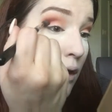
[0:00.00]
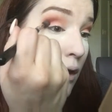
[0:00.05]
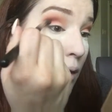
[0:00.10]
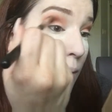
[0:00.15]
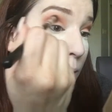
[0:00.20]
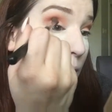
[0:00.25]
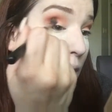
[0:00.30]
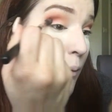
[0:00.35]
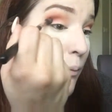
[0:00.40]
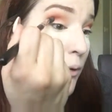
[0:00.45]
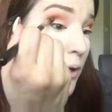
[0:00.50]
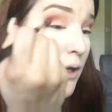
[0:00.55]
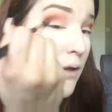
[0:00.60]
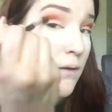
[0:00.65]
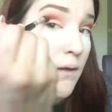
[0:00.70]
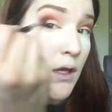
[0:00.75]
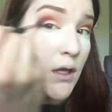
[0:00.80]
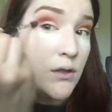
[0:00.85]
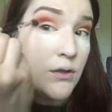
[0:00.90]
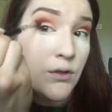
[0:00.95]
I'm not bringing
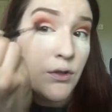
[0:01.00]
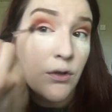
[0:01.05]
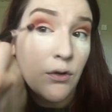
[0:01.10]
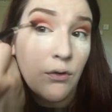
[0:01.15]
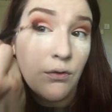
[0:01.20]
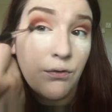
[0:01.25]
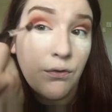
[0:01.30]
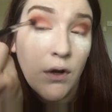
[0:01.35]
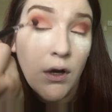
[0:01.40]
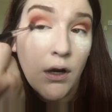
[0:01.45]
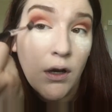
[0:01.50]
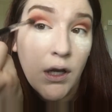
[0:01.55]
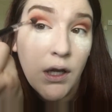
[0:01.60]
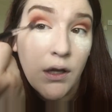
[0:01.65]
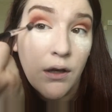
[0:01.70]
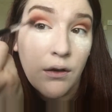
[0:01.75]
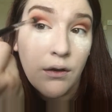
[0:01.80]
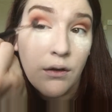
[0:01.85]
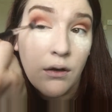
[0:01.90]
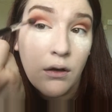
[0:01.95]
that too far
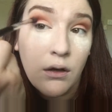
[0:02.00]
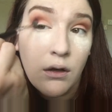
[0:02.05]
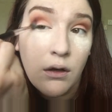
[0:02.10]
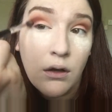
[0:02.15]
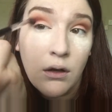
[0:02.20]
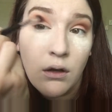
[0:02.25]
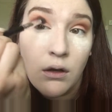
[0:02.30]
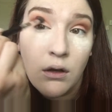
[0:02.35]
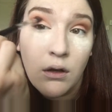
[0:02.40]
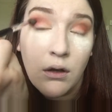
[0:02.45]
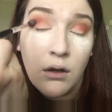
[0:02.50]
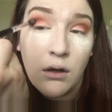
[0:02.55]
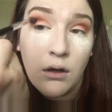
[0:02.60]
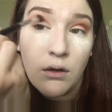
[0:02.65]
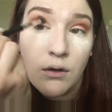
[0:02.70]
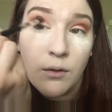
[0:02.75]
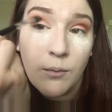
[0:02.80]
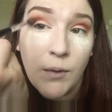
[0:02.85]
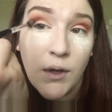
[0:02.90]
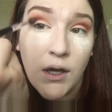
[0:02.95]
in
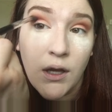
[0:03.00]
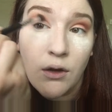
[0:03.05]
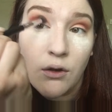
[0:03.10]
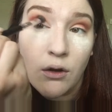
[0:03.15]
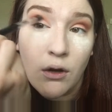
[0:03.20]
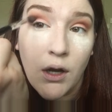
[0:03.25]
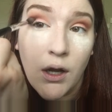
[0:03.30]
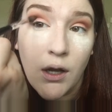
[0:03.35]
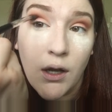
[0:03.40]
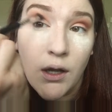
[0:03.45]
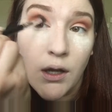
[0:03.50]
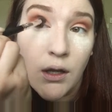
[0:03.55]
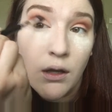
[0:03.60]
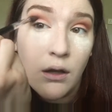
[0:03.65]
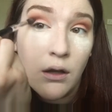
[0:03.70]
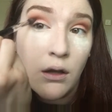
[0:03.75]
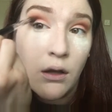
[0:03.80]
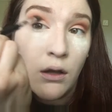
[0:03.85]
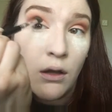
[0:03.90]
to my inner eye,